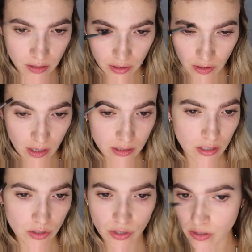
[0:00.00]
They're not
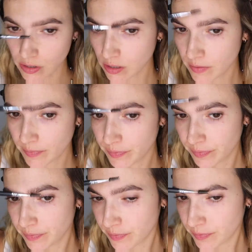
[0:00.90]
sisters.
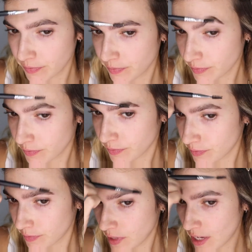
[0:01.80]

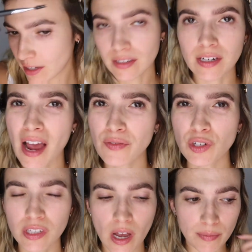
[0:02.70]
And I've
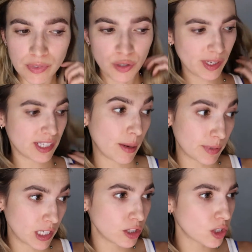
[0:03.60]
just come to accept it.